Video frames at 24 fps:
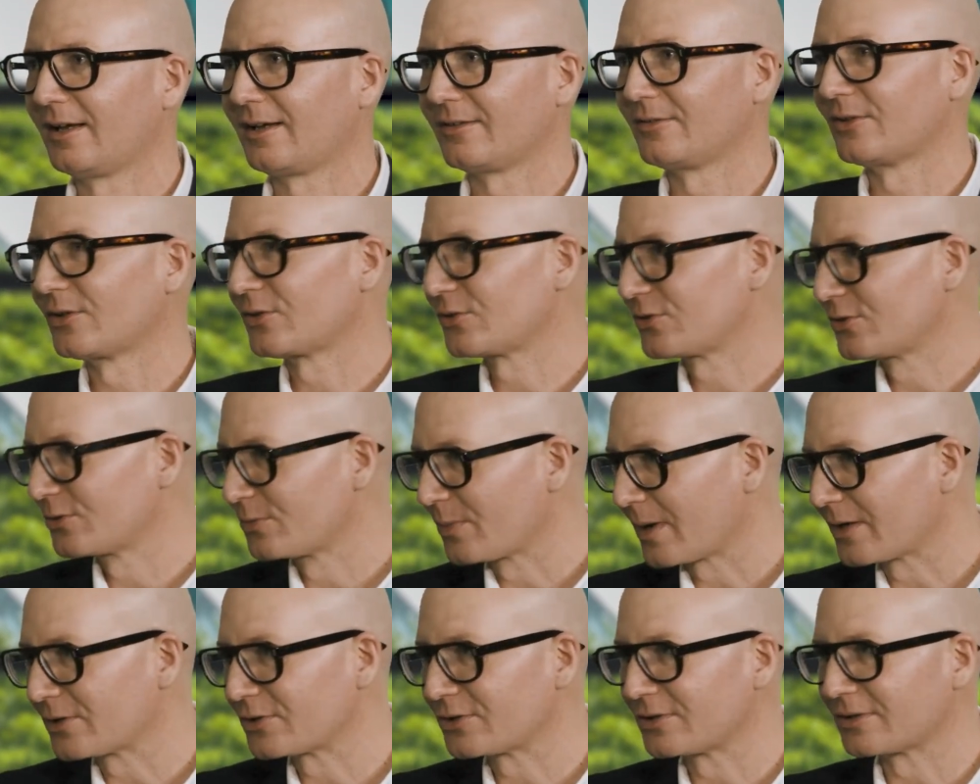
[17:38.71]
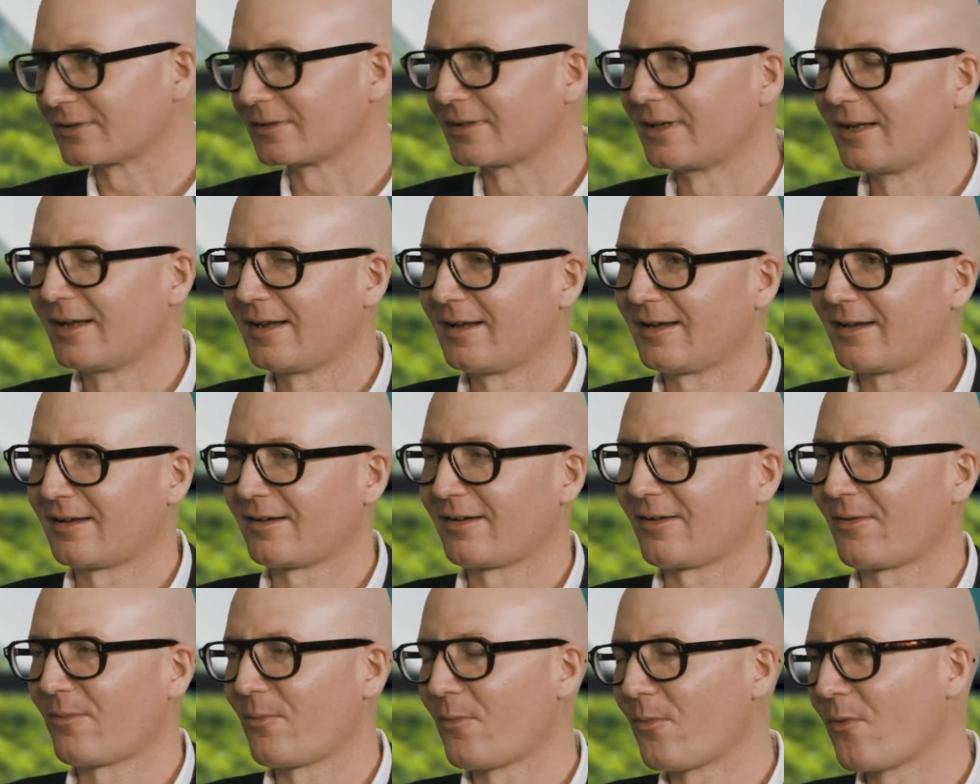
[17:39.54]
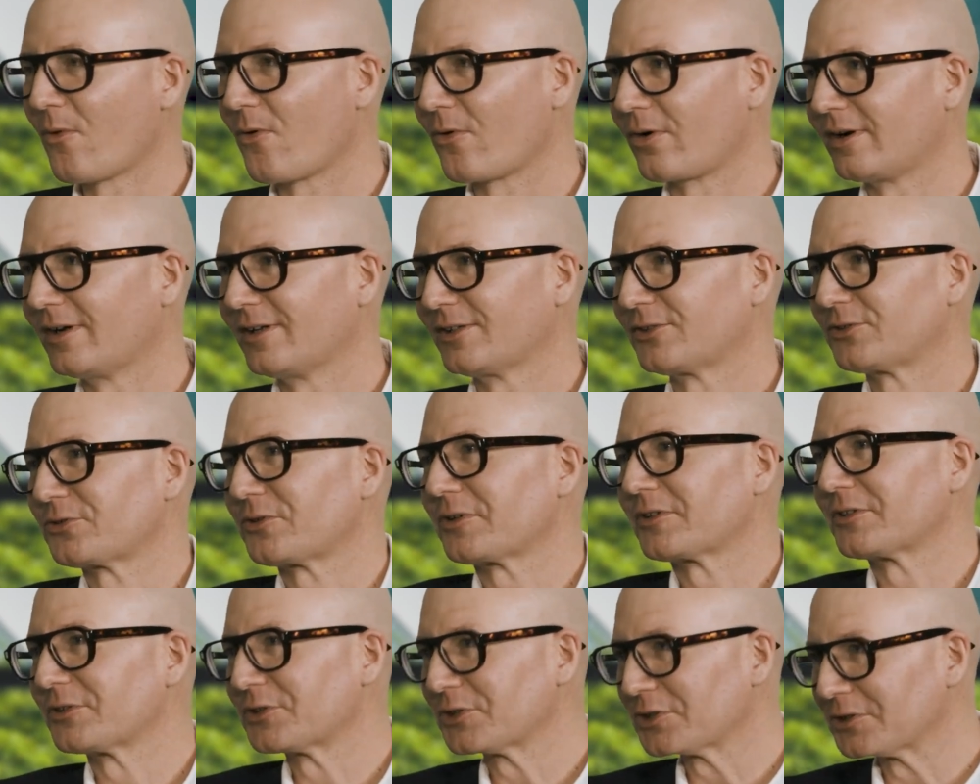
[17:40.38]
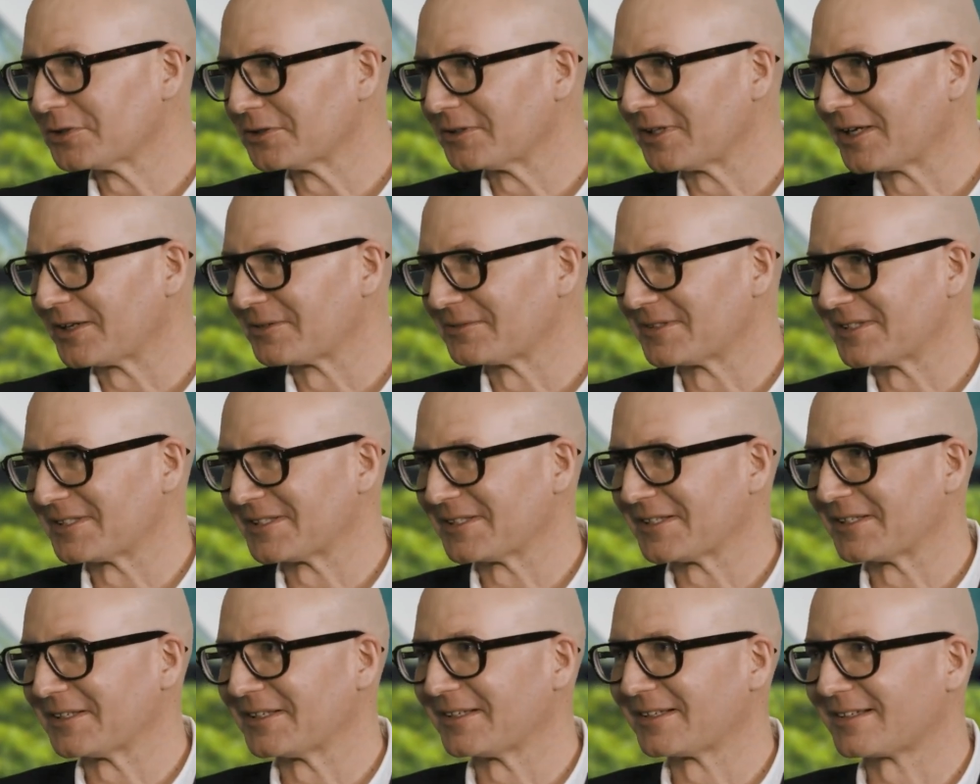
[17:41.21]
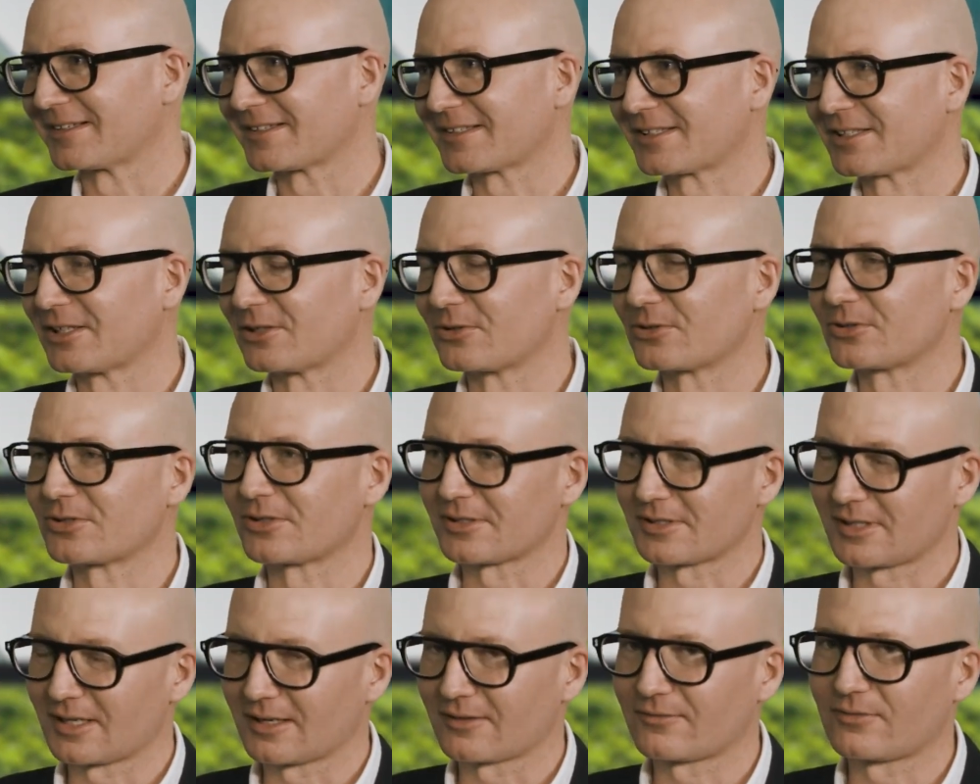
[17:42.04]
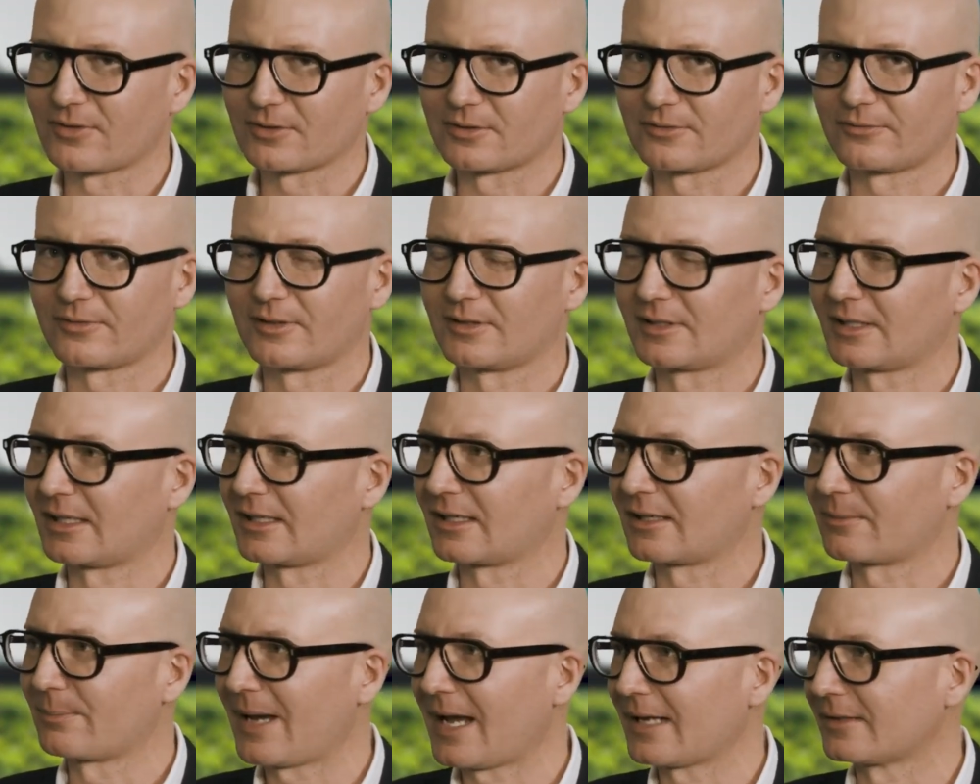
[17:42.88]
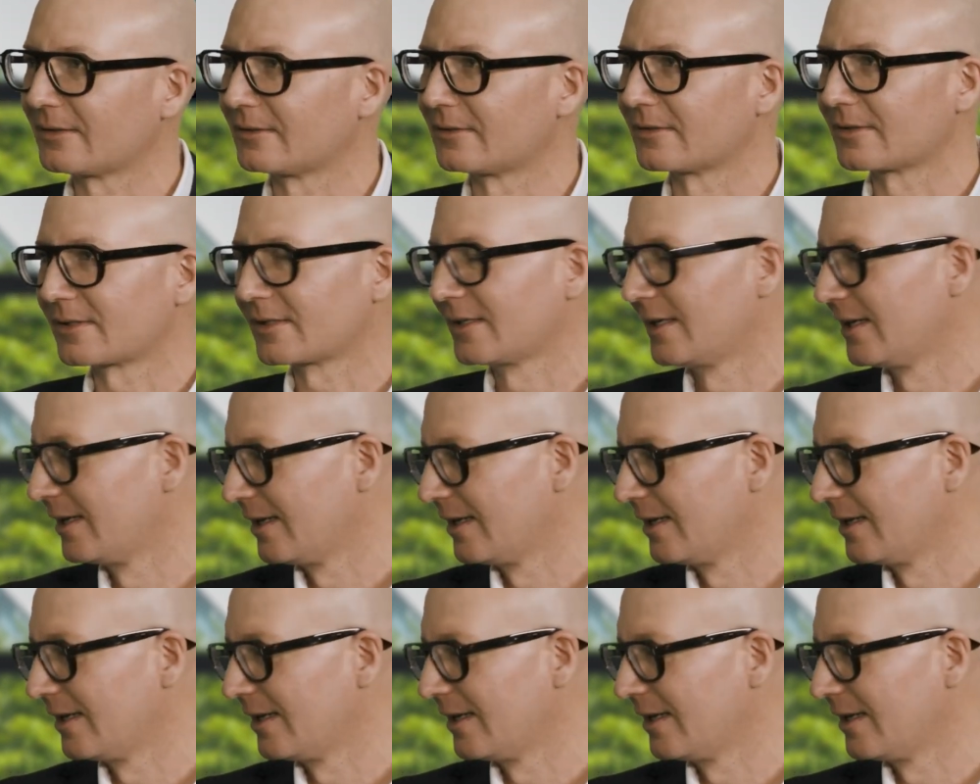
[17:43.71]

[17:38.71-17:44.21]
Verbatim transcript: not to mention more traditional, I would say, yeah. solutions like photovoltaic panels